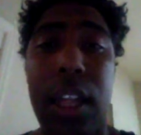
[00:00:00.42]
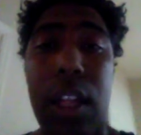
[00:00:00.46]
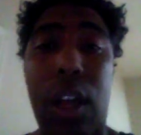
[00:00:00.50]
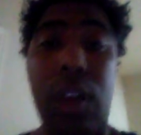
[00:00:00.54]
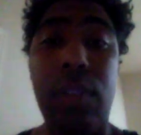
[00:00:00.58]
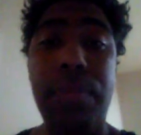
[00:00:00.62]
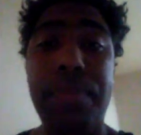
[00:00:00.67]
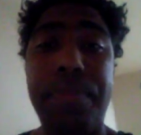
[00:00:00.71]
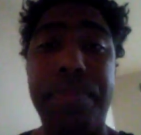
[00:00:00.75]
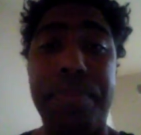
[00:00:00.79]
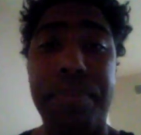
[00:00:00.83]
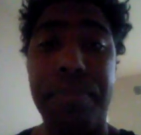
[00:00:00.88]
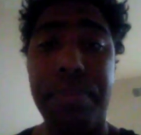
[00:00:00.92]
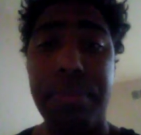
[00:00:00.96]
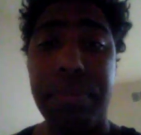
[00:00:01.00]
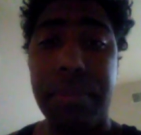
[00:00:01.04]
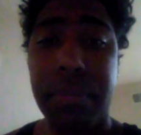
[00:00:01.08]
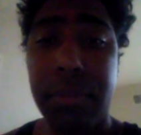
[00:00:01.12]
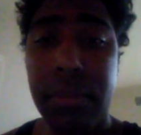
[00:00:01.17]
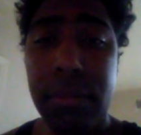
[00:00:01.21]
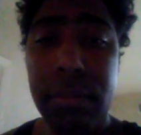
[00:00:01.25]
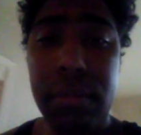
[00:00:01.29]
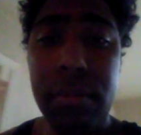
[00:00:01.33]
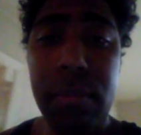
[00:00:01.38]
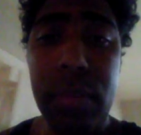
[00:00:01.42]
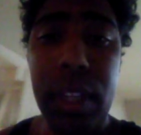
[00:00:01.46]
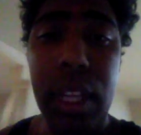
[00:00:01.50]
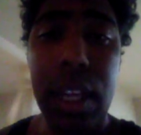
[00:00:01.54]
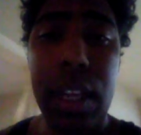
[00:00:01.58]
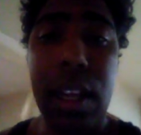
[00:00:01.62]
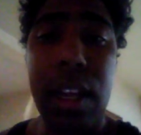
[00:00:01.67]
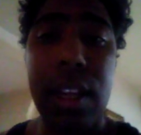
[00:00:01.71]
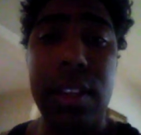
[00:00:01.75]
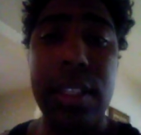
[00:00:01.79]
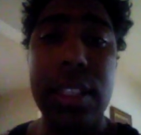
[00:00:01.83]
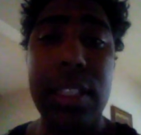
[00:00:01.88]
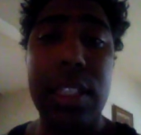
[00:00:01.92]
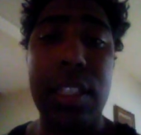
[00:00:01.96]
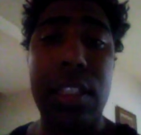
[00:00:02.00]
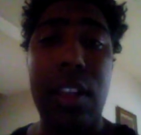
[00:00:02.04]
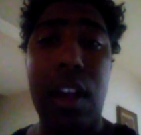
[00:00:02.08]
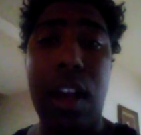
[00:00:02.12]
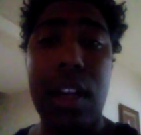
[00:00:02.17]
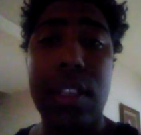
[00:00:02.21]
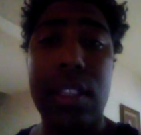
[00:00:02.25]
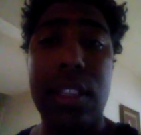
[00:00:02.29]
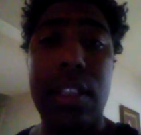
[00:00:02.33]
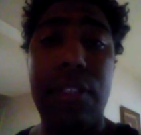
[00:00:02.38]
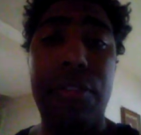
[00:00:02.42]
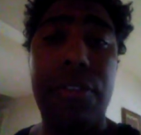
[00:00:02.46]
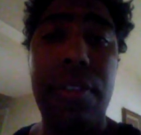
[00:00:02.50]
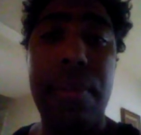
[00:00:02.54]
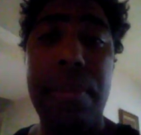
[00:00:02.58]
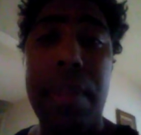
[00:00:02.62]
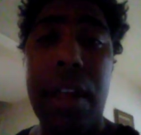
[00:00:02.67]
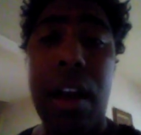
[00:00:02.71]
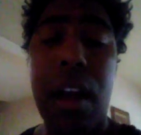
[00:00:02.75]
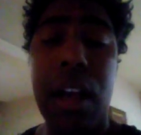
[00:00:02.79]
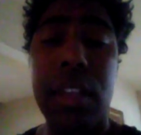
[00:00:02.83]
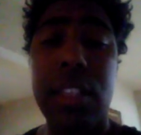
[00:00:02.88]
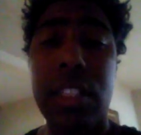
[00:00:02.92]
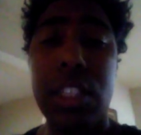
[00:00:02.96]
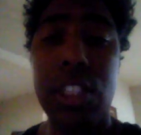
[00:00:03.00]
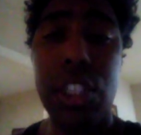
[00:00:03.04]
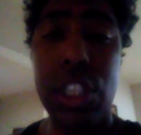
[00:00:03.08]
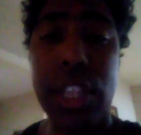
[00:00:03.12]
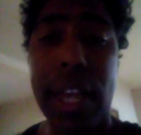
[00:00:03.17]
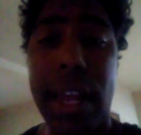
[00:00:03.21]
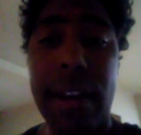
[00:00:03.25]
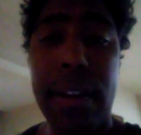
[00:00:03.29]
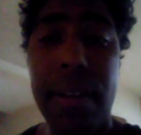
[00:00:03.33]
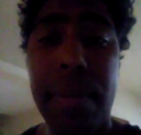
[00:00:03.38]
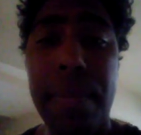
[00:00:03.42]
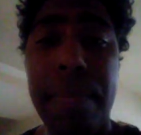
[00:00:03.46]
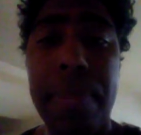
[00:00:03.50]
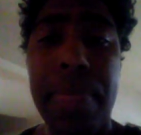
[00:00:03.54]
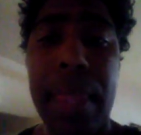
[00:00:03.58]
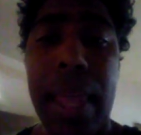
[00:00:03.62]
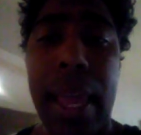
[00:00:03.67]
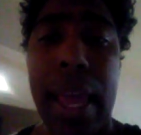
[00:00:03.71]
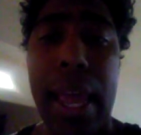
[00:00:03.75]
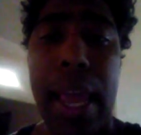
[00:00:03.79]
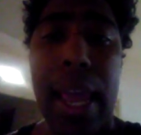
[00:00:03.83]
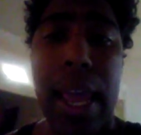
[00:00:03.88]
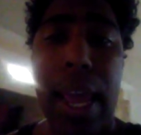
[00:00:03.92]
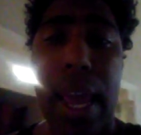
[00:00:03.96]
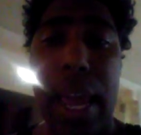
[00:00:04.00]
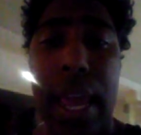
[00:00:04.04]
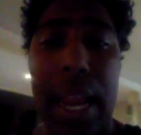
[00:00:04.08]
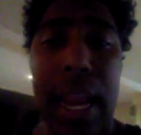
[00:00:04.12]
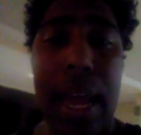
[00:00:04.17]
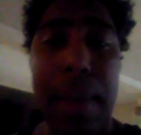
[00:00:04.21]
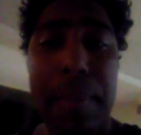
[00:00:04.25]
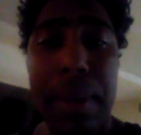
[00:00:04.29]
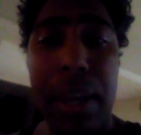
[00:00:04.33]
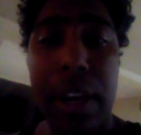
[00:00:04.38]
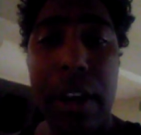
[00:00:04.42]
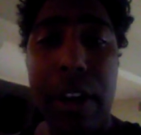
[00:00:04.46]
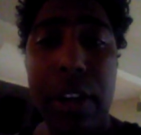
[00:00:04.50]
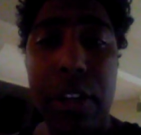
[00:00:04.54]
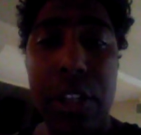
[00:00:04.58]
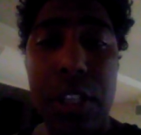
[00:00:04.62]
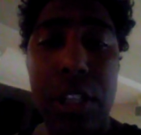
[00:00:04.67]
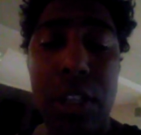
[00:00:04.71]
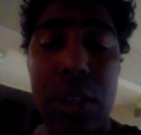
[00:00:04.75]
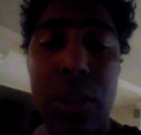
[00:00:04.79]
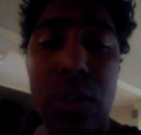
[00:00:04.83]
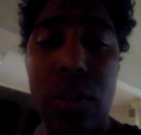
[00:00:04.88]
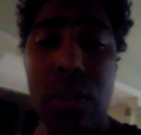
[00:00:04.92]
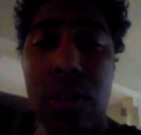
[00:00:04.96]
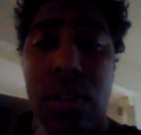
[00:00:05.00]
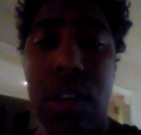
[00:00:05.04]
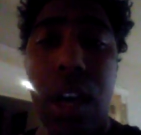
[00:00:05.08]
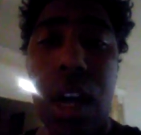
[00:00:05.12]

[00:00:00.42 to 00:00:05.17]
Hello, this is Austin from the Austin channel, and I'm here to